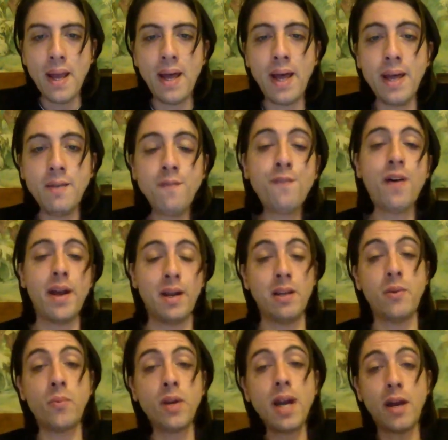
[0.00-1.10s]
And
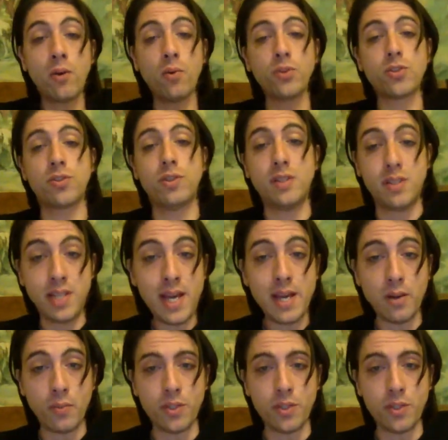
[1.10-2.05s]
finally, we got also the tail,